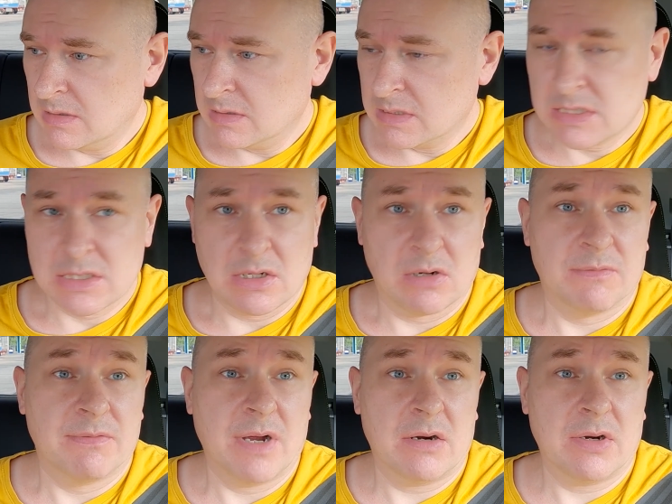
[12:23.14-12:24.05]
So
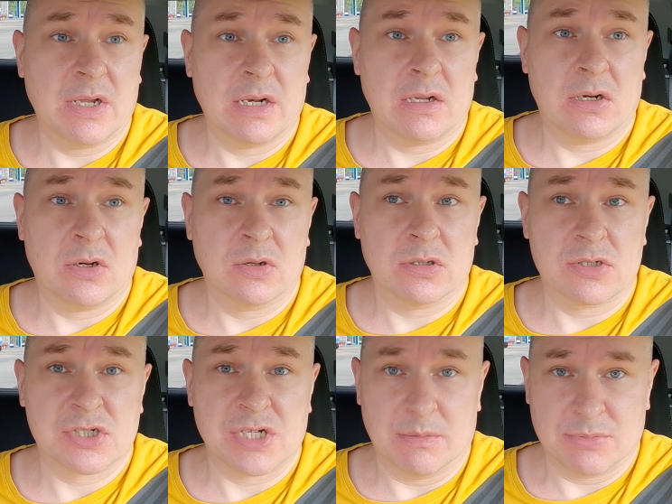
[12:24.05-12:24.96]
very low
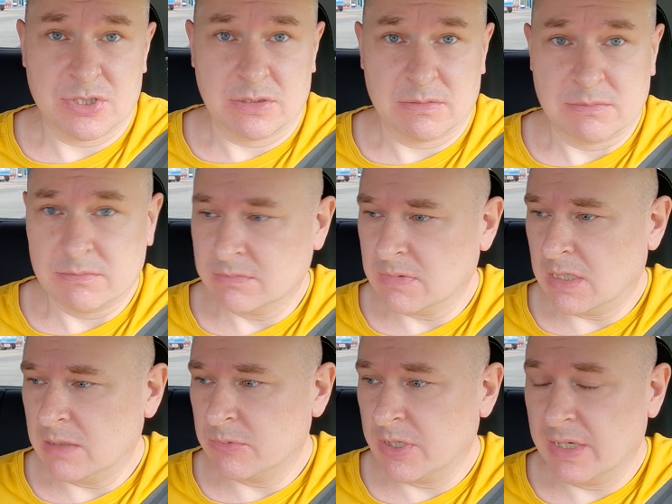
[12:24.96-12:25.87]
consumption.
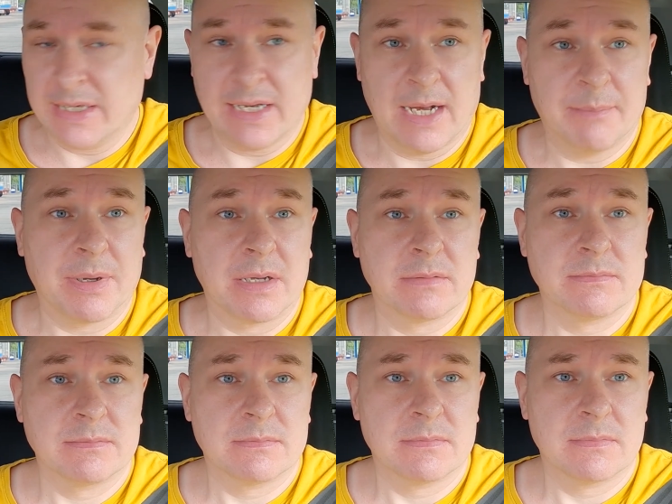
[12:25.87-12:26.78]
I'm really happy.
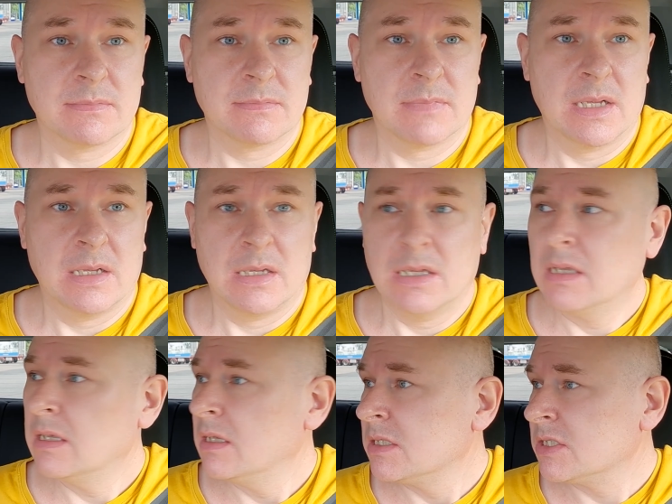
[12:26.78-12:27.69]

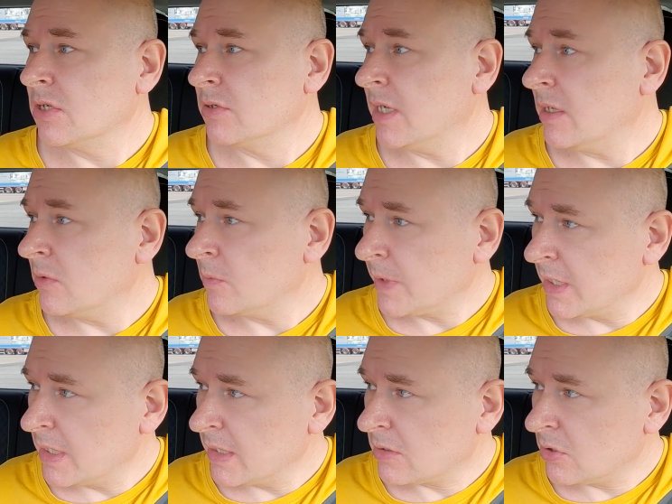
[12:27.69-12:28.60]
So now
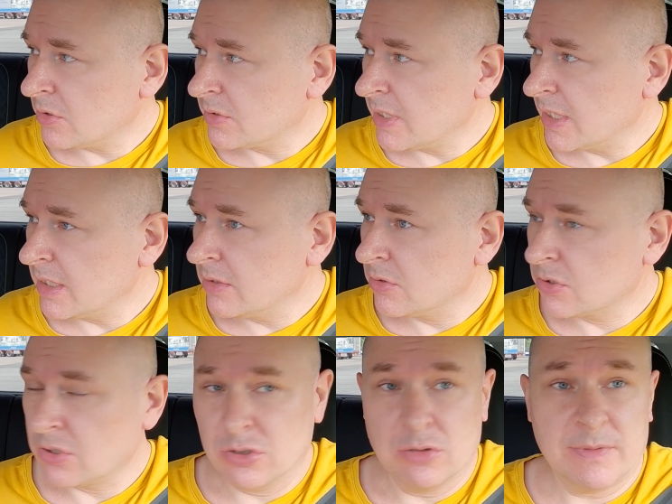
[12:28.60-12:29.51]
we continue
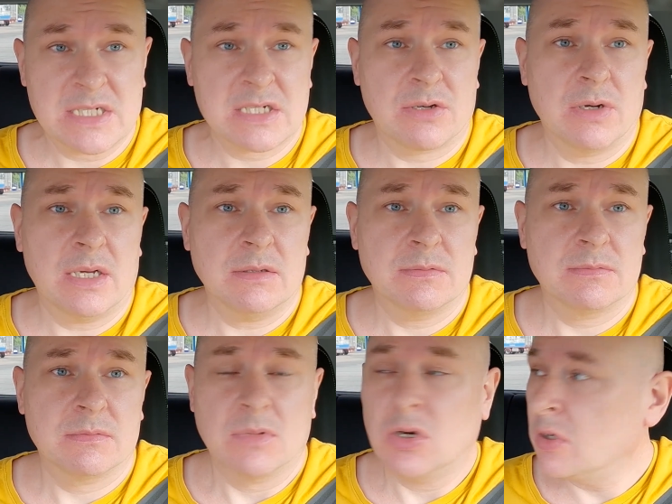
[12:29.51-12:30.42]
to Jyväskylä.
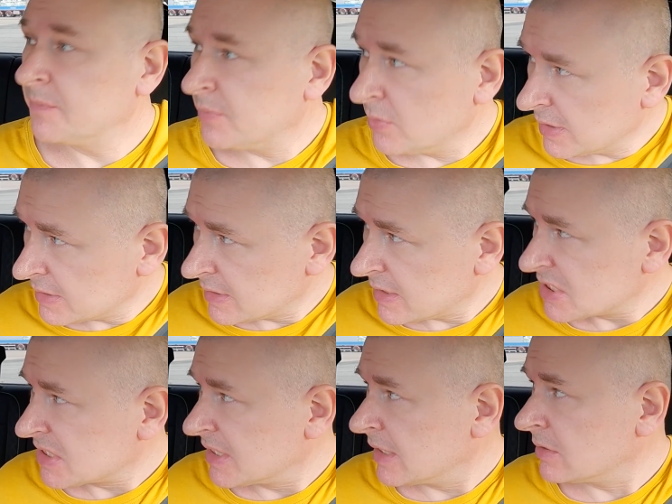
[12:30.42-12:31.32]
Hopefully there's
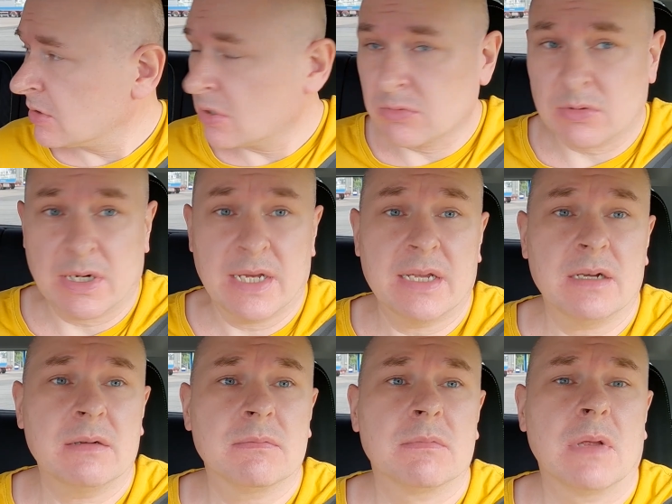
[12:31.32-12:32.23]
still no
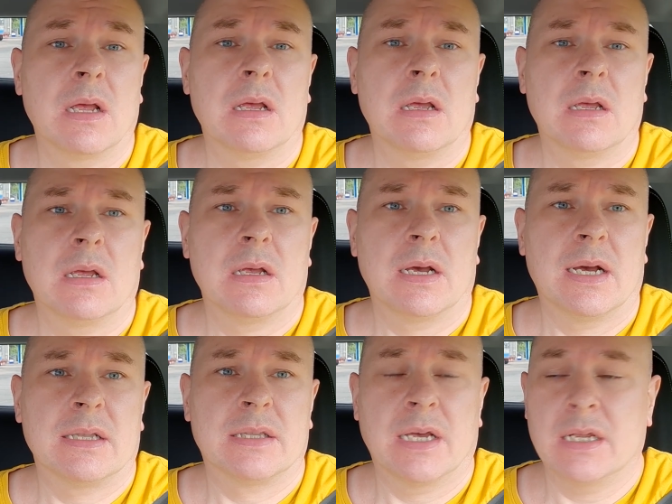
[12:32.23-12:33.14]
rain.
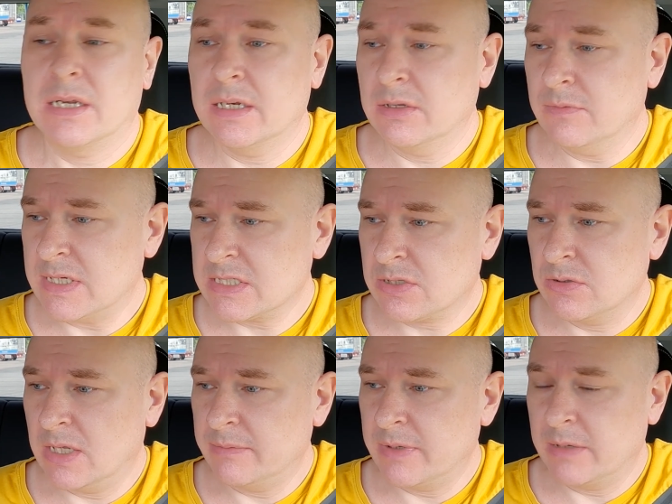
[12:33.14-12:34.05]
And then in
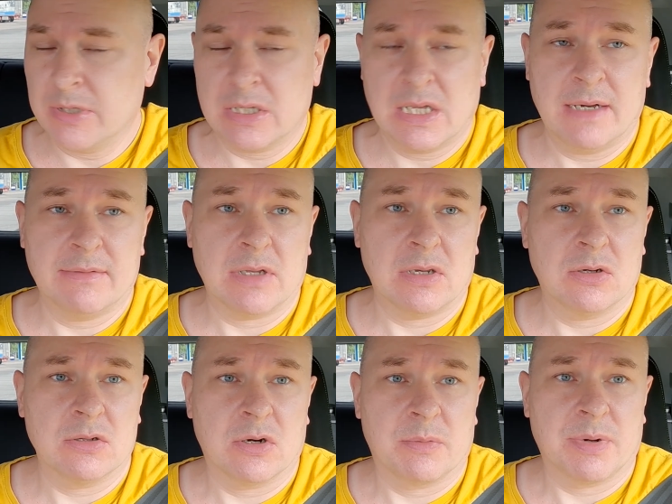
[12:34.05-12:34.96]
Jyväskylä we will have a
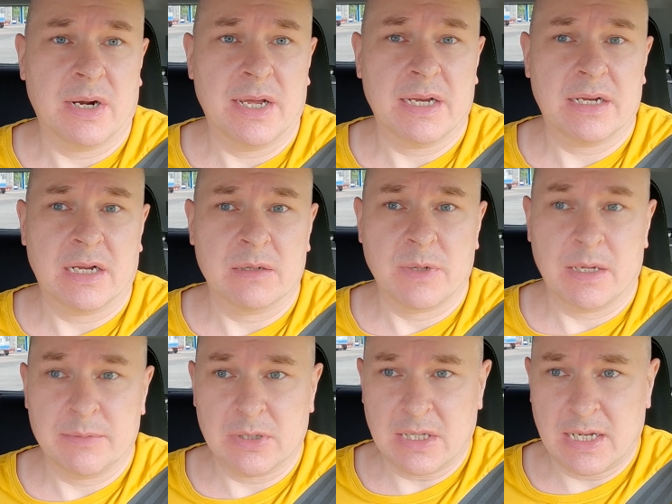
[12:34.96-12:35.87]
longer break and we
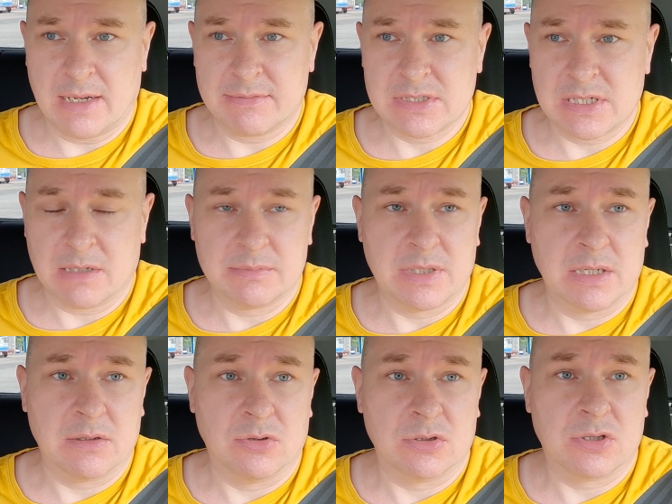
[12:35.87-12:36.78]
will have something
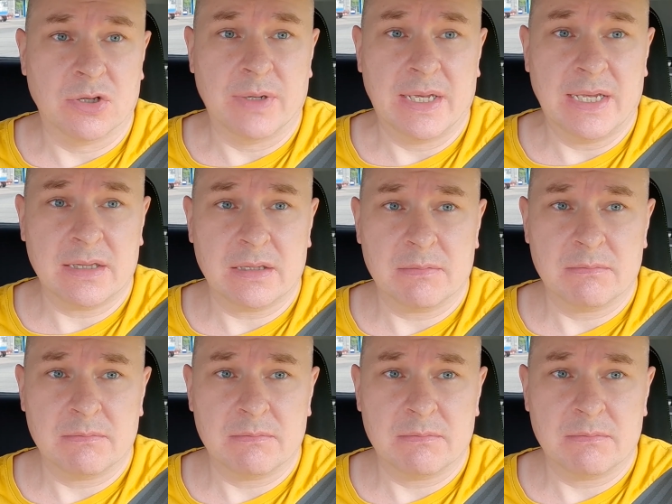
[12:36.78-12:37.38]
good to eat